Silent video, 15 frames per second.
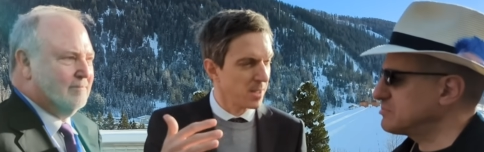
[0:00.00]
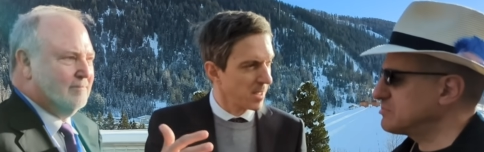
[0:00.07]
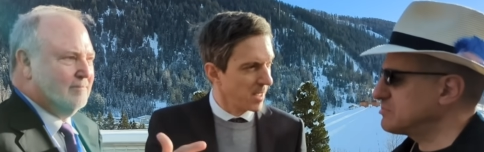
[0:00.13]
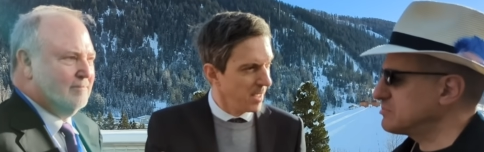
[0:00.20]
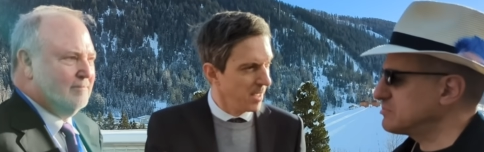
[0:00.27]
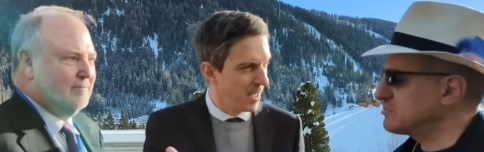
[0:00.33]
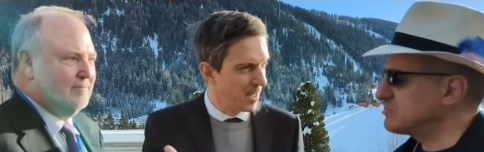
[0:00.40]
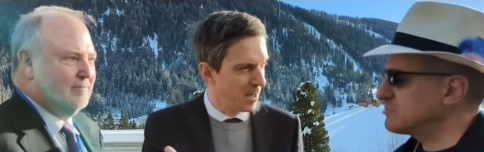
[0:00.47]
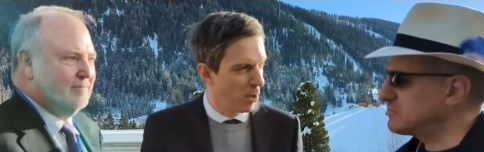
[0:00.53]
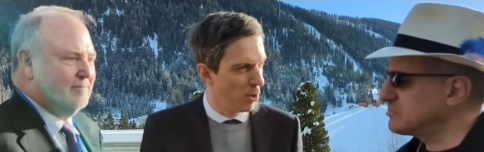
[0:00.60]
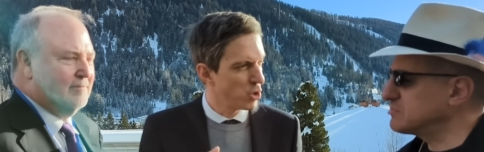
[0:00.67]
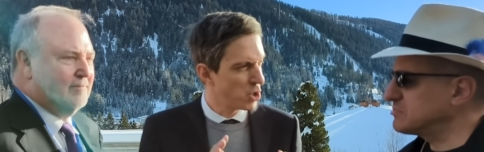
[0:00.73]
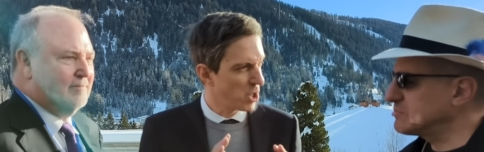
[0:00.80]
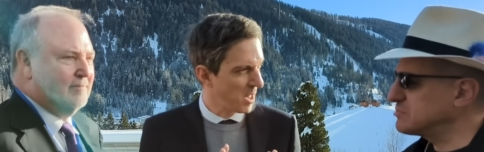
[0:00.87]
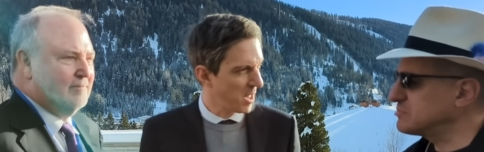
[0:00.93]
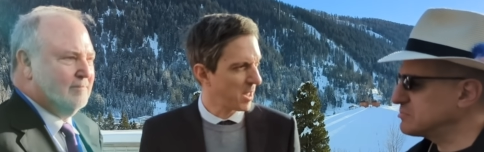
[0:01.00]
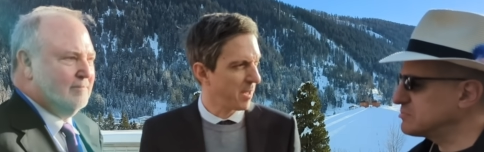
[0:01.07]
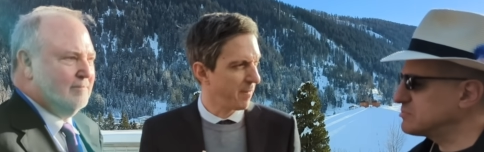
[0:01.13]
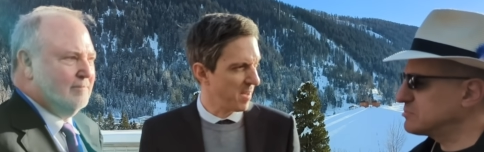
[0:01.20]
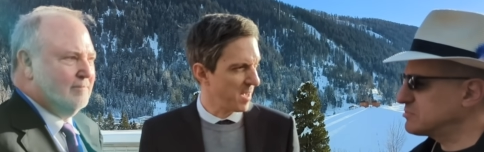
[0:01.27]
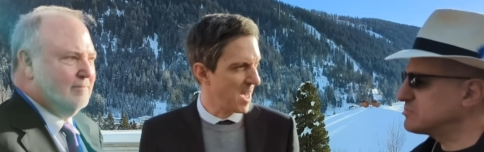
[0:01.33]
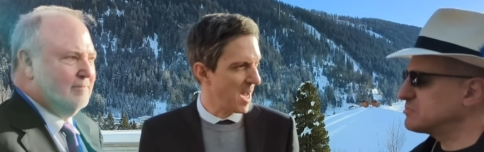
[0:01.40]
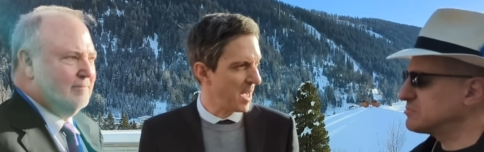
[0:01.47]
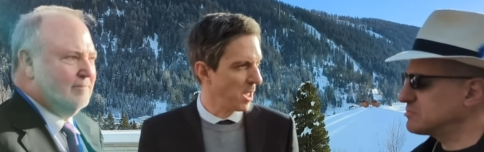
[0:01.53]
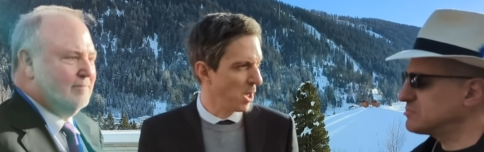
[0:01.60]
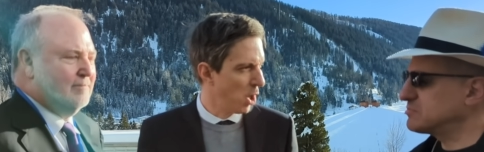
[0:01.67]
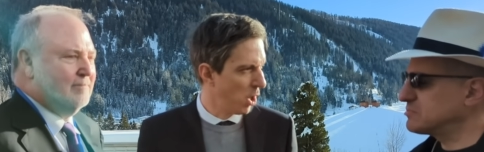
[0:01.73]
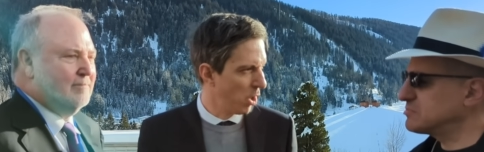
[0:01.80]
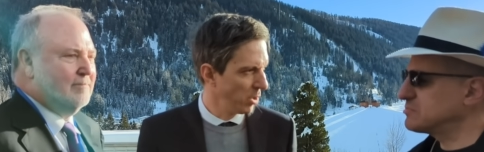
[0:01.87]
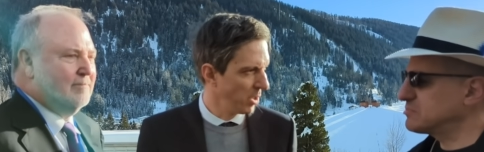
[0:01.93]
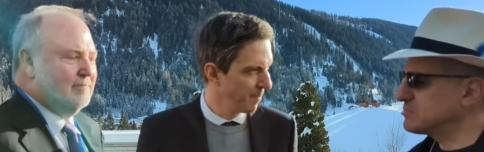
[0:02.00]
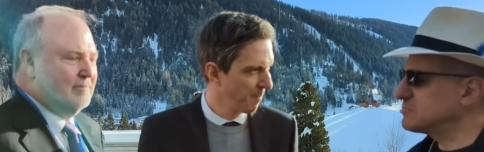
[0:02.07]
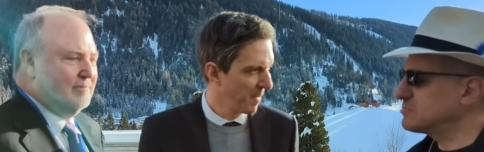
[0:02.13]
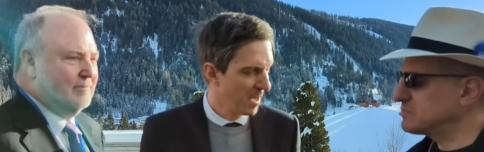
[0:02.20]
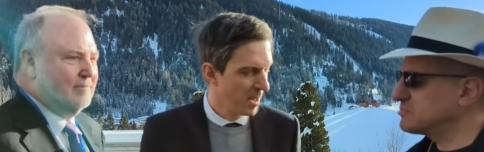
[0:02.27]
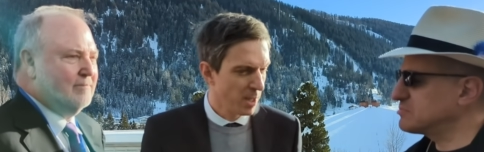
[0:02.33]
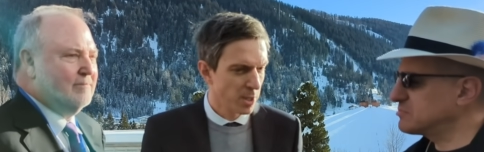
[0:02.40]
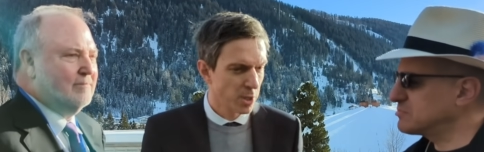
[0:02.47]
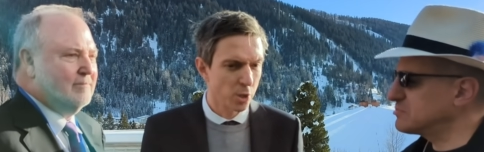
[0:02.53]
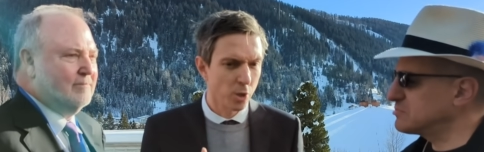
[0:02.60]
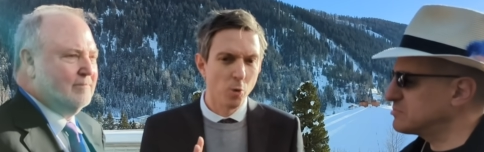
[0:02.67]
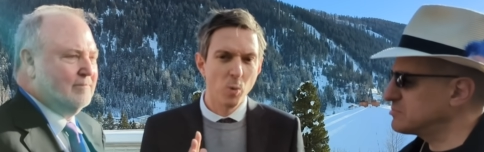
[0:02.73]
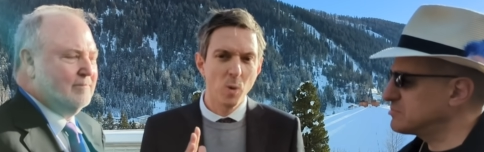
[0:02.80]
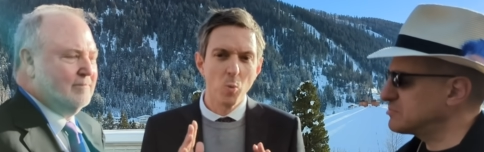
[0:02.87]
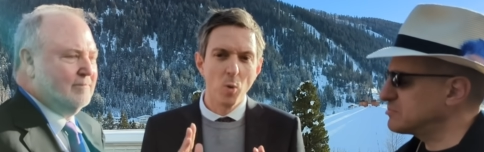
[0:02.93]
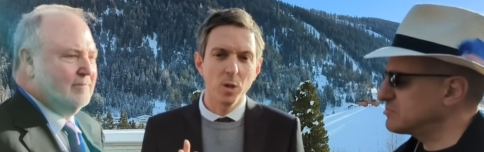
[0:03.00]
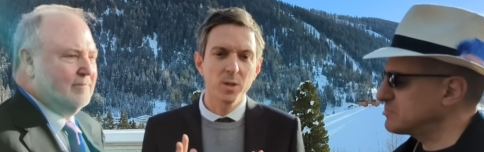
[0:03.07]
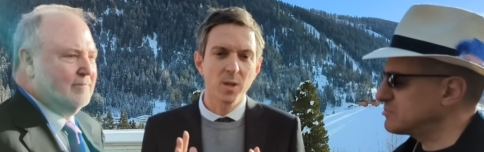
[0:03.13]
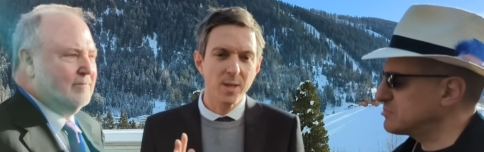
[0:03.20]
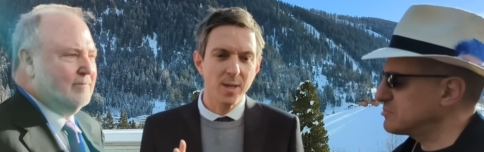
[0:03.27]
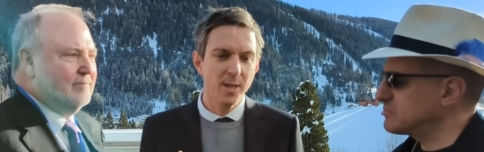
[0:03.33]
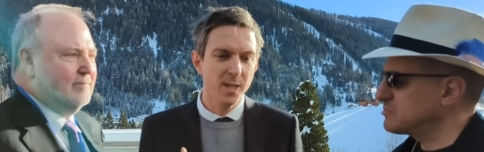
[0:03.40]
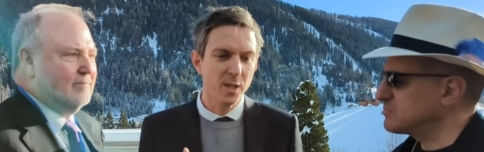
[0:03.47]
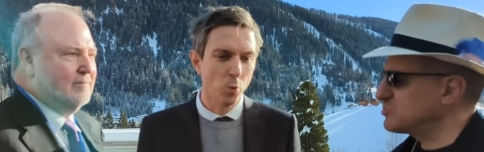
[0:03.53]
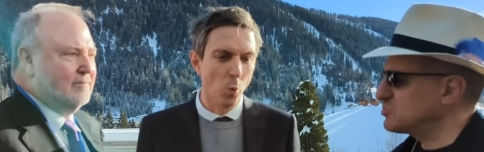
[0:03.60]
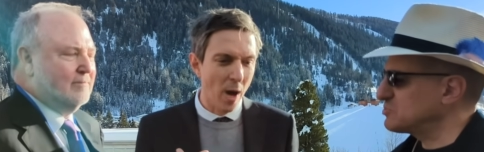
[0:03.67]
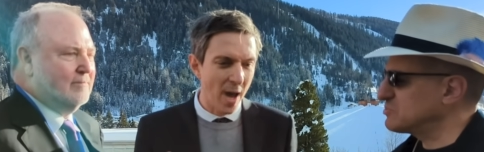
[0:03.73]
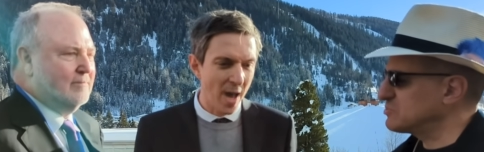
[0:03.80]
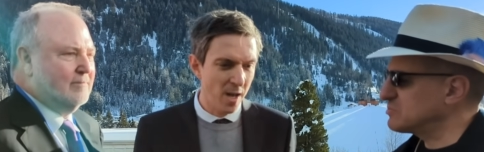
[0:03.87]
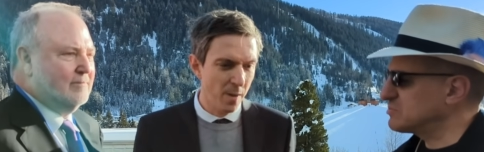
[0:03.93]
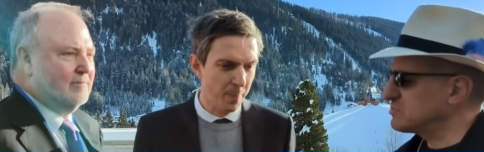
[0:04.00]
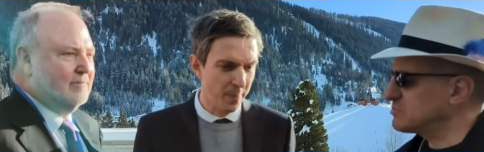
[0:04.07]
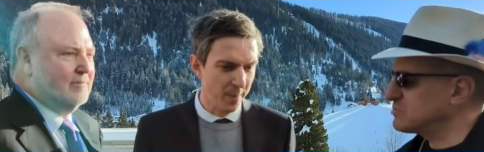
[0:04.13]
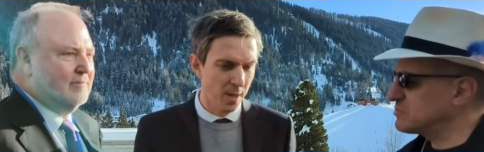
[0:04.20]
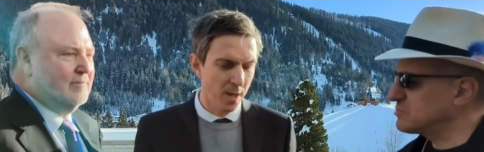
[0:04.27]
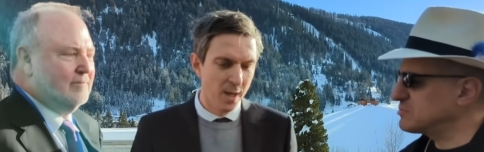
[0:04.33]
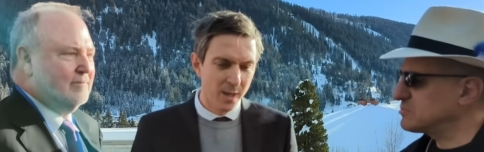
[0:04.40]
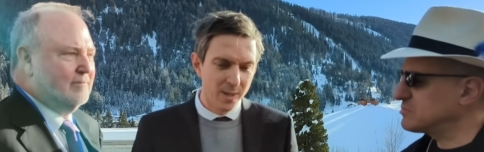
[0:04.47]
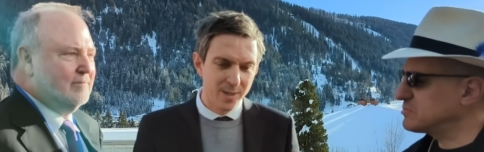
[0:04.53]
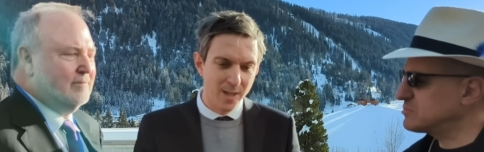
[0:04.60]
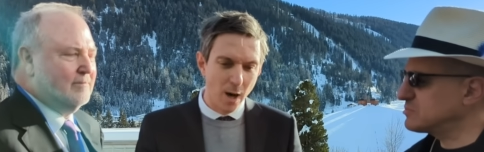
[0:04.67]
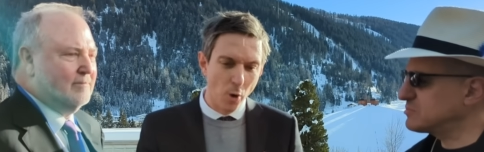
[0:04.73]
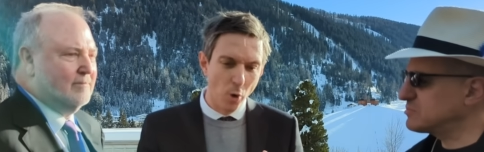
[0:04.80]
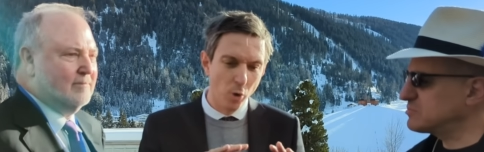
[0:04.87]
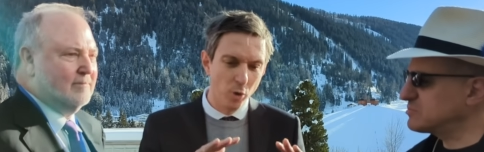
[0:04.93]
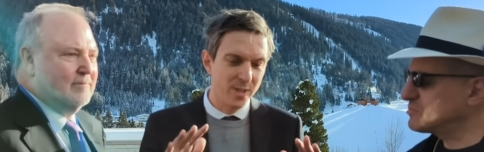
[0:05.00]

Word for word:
Speaker 1: three years on generative AI only. So we want really to help all